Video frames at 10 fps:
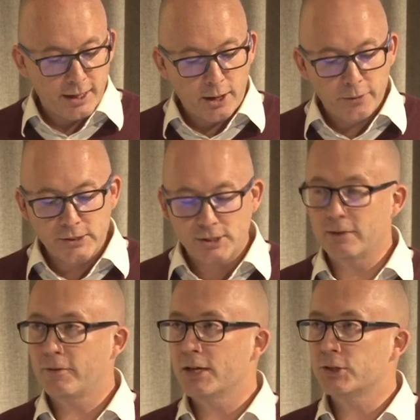how these
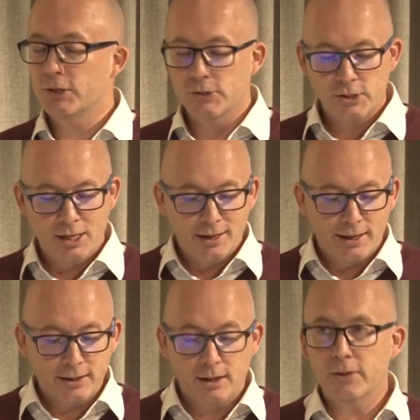innovations
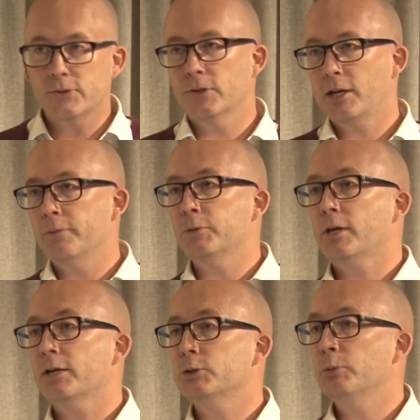enhance the
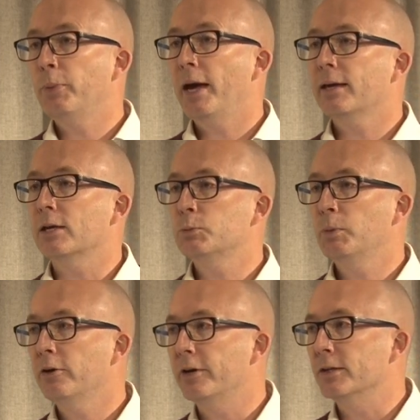customer pack
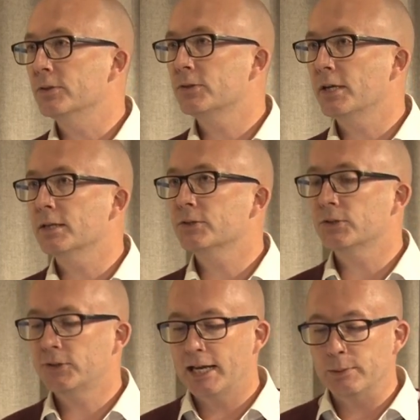experience in a
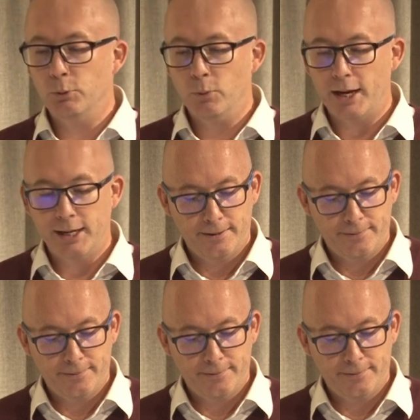sustainable way.